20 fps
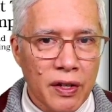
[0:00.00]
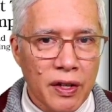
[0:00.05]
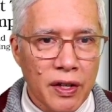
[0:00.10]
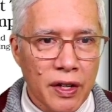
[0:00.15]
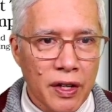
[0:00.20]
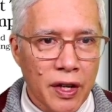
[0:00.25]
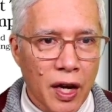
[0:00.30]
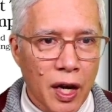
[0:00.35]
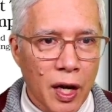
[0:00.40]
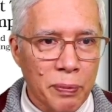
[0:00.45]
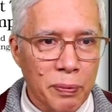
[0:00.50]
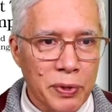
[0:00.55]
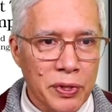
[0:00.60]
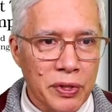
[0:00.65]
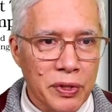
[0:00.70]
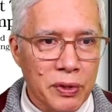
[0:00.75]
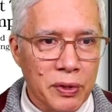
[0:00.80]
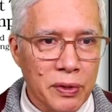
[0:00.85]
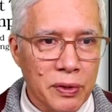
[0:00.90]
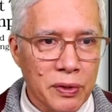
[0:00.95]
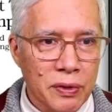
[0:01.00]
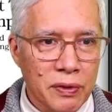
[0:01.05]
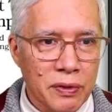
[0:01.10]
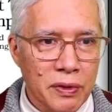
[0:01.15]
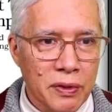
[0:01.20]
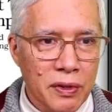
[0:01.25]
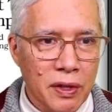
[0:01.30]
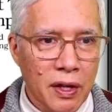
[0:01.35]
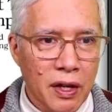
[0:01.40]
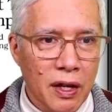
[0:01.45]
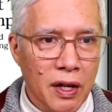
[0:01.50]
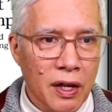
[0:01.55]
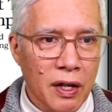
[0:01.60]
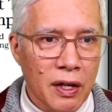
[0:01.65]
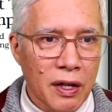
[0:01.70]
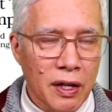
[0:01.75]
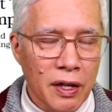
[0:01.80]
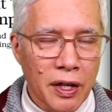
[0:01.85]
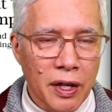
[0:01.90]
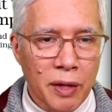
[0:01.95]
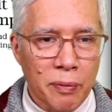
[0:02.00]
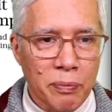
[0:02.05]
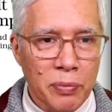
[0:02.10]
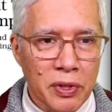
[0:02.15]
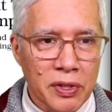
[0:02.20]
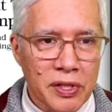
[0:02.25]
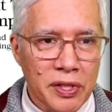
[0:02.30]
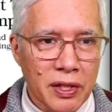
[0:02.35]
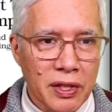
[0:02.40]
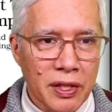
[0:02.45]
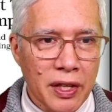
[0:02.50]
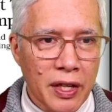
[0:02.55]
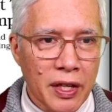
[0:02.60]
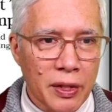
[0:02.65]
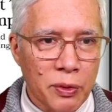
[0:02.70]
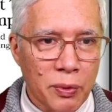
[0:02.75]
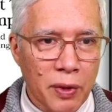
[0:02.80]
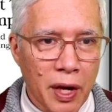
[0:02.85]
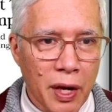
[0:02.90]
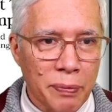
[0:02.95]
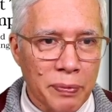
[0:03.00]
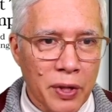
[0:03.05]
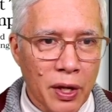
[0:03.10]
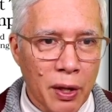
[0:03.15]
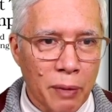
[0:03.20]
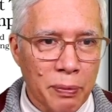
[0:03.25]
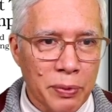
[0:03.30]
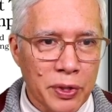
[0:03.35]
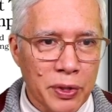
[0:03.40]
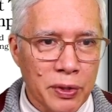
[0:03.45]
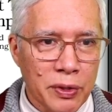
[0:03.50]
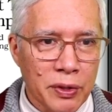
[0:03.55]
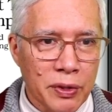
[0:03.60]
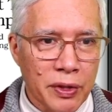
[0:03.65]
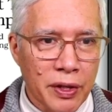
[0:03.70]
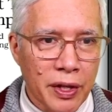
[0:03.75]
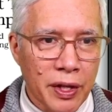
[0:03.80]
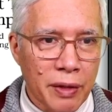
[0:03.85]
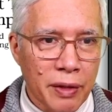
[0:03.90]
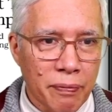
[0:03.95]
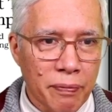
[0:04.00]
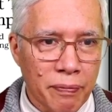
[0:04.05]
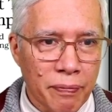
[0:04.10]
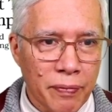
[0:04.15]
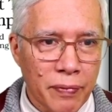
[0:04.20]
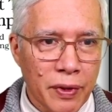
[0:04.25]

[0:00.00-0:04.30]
an optional, an implicitly unwrapped optional, and